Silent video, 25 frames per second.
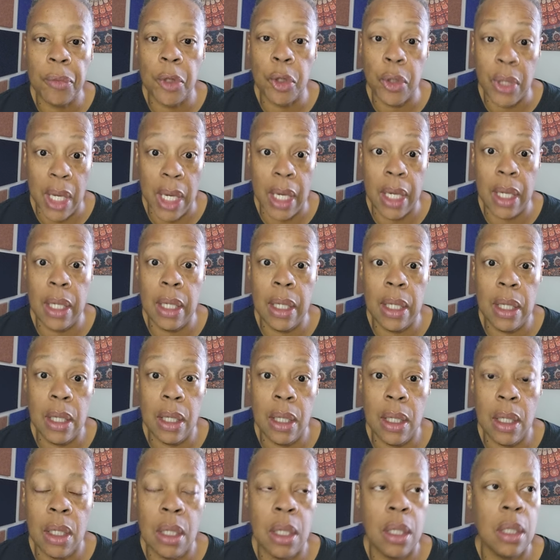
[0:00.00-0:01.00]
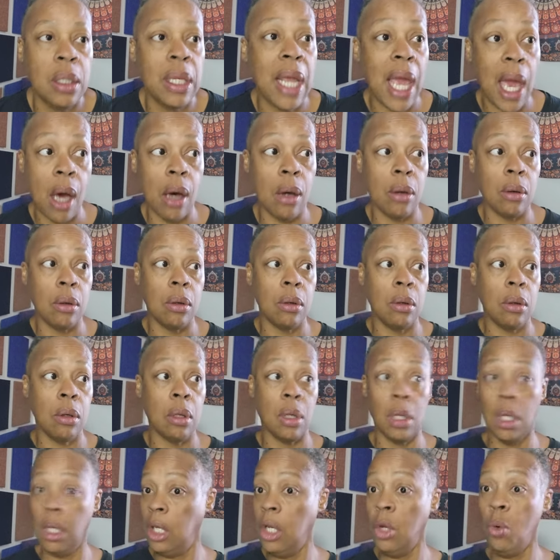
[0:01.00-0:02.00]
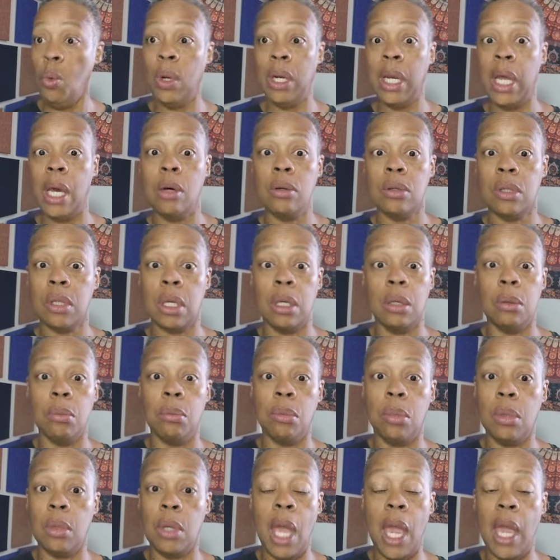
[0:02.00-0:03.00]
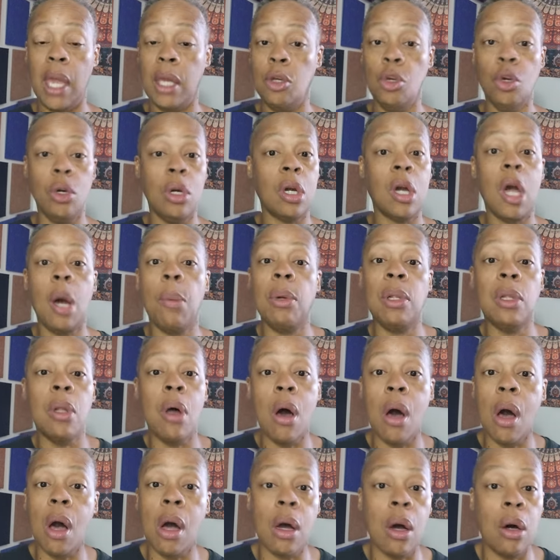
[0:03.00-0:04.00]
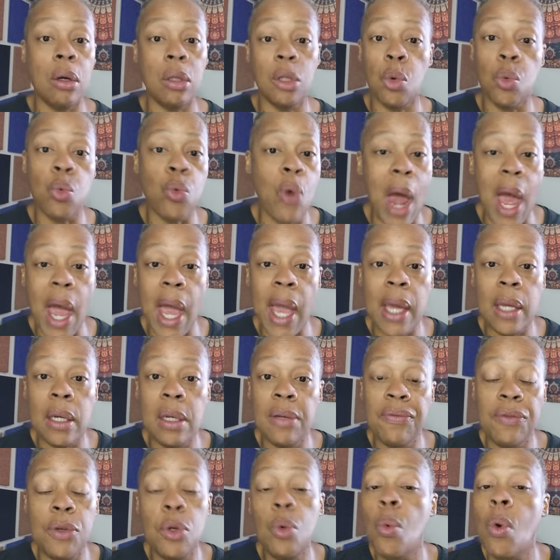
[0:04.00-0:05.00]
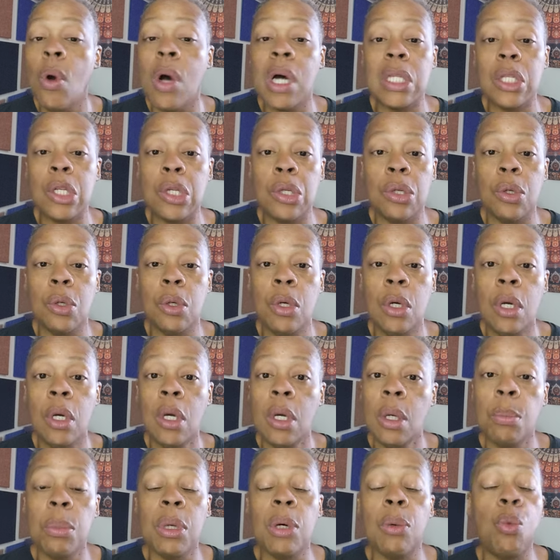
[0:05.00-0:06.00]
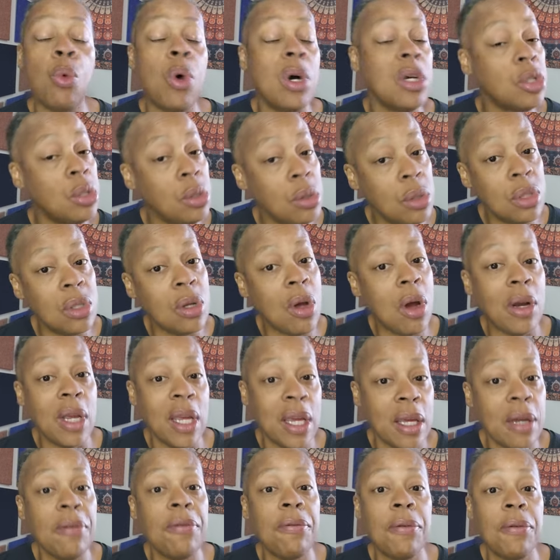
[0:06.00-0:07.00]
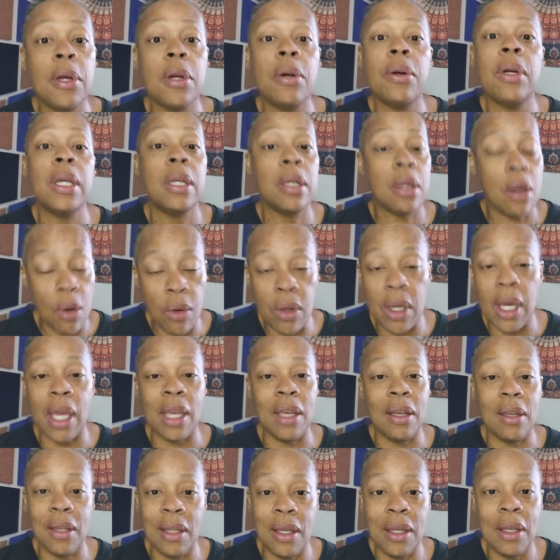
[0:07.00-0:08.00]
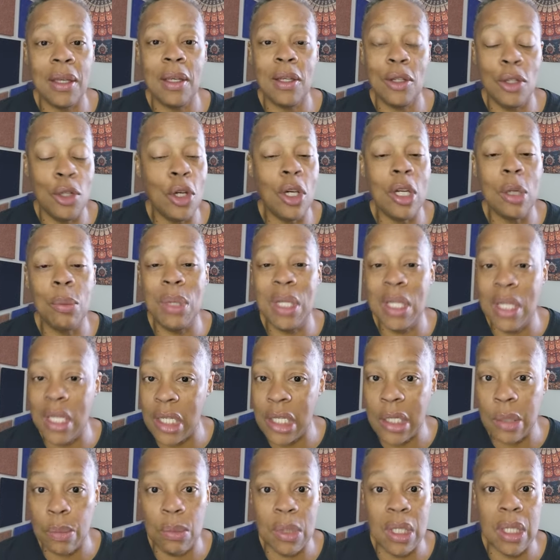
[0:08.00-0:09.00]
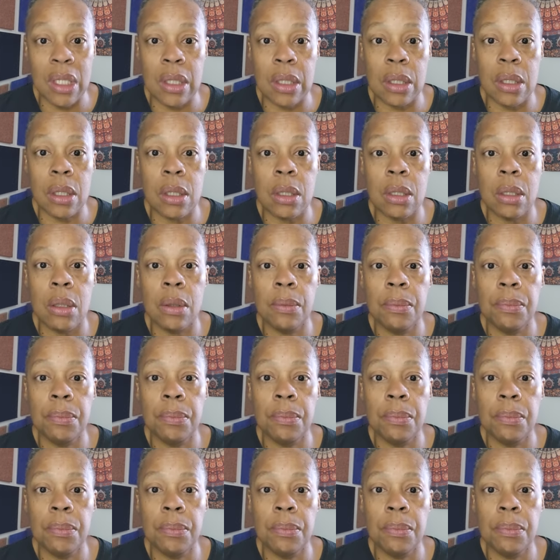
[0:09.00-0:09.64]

Okay? Now, anyone else can, hey, you can come along on the ride if you want to. But once you start interfering, okay, you're going to be dismissed.